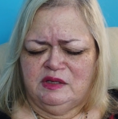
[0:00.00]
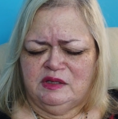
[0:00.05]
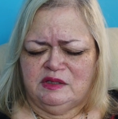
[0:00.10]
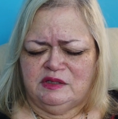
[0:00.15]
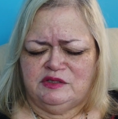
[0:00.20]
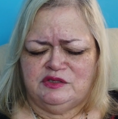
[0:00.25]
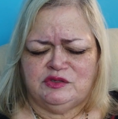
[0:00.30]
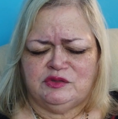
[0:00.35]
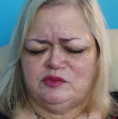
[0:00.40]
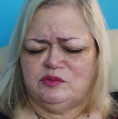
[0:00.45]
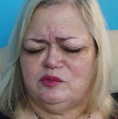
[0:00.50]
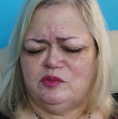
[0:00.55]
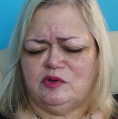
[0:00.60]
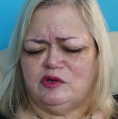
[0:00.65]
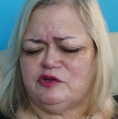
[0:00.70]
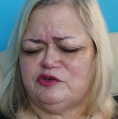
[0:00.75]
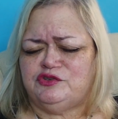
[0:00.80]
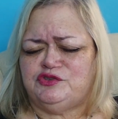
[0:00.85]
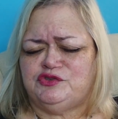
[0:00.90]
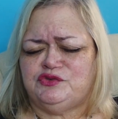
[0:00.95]
I don't
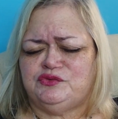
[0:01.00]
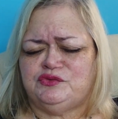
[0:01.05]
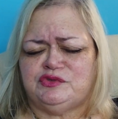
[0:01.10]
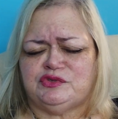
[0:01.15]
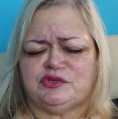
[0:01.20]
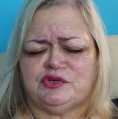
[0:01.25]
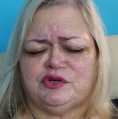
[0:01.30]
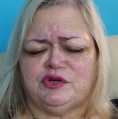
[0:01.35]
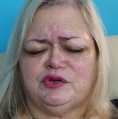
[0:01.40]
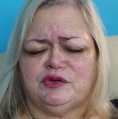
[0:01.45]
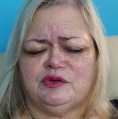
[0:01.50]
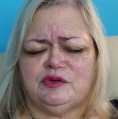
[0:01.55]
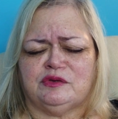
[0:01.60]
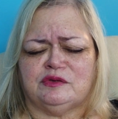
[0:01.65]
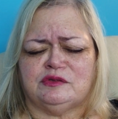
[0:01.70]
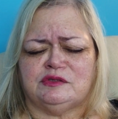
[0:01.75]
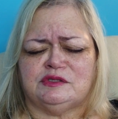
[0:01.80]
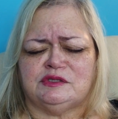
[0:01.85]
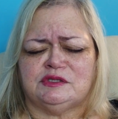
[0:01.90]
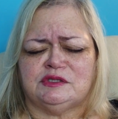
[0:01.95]
want you to
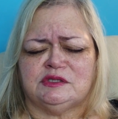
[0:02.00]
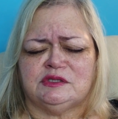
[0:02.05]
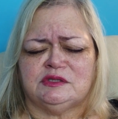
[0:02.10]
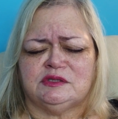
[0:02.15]
hurt,